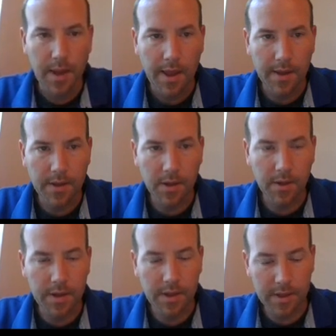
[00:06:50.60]
And so
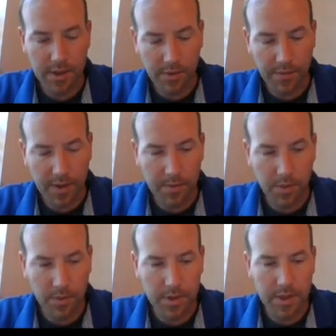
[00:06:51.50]
in the single
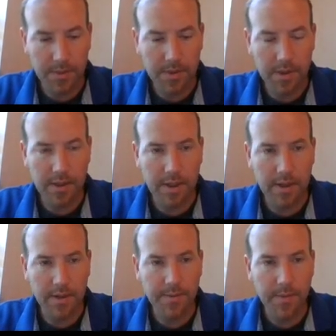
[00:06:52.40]
variable steepest
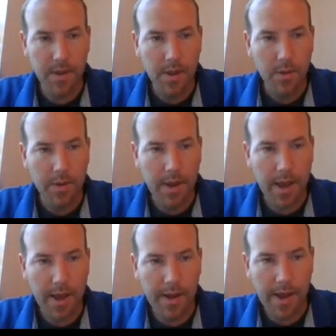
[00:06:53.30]
ascent, we
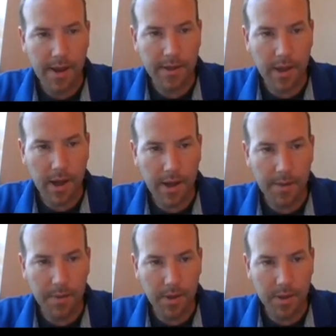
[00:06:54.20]
had xi
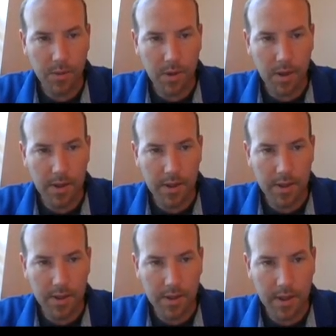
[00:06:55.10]
plus 1
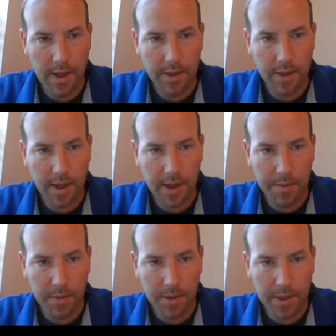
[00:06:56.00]
is xi
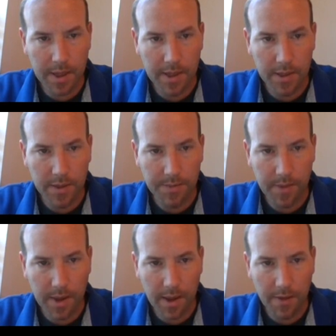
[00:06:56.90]
plus h
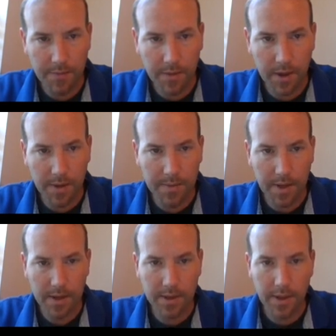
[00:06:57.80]
f prime
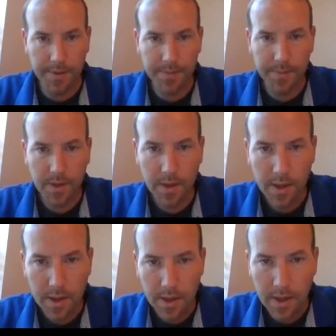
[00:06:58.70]
xi.
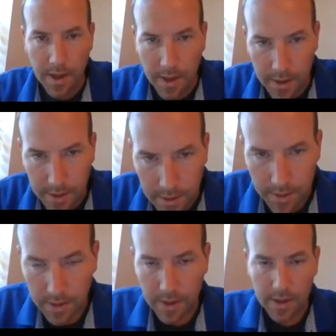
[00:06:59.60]
And
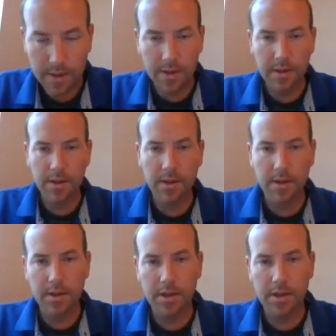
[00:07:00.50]
the